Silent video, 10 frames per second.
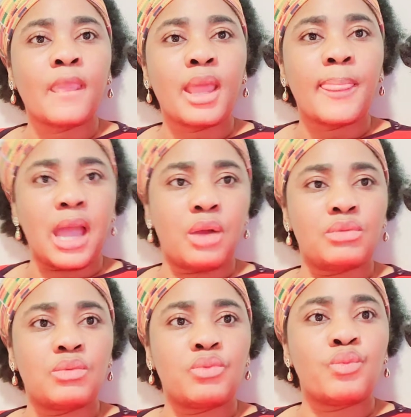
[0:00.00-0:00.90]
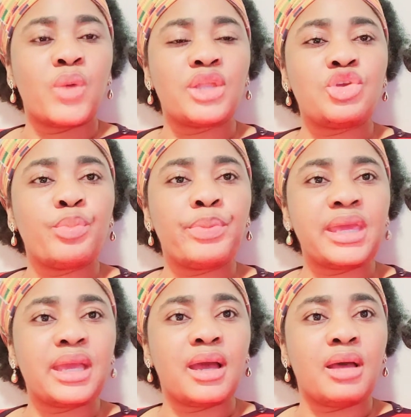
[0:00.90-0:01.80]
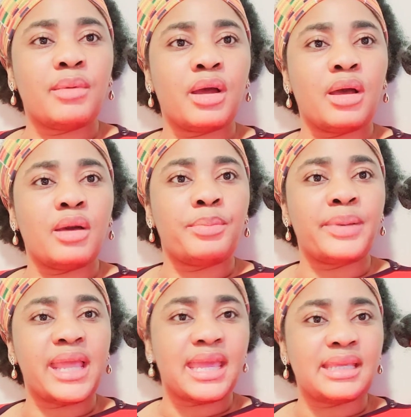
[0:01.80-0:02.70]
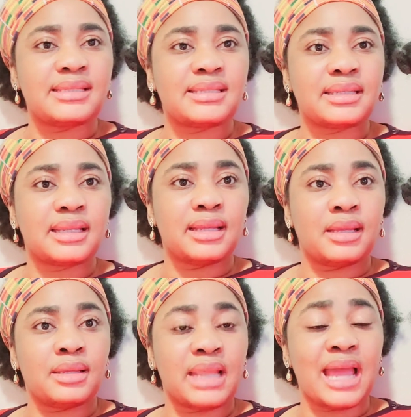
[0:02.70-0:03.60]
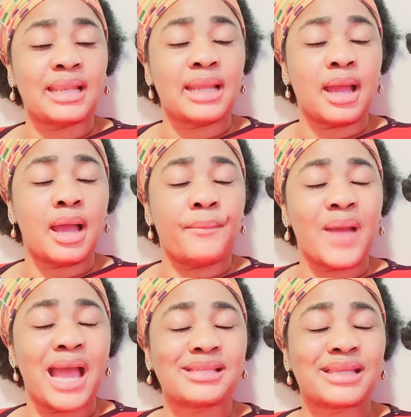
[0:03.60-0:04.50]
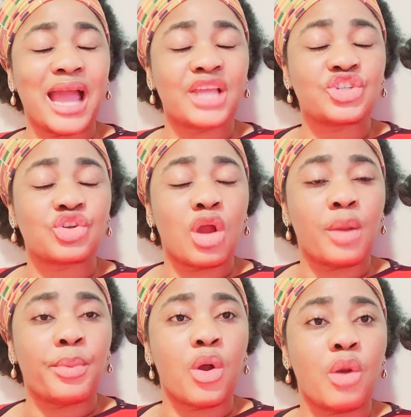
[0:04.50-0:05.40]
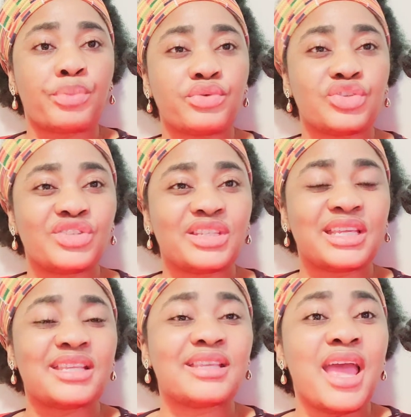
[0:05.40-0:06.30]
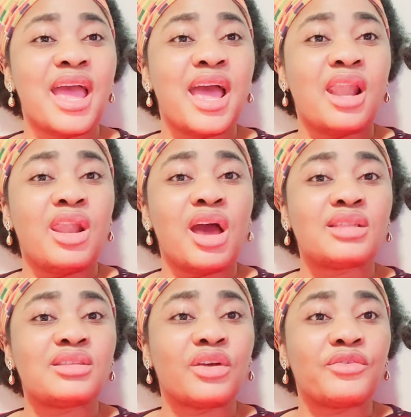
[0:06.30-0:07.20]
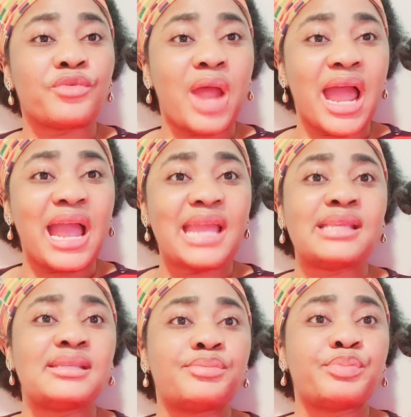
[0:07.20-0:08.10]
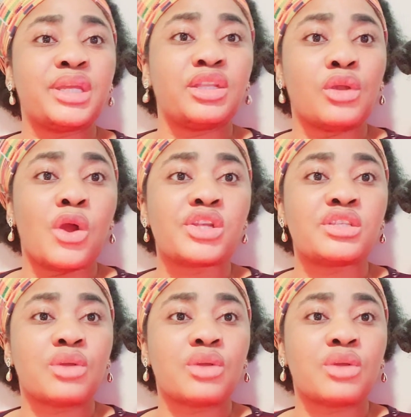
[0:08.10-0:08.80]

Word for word: now when you pick a, a, a place that um, has cash crop or produces lots of rice peanuts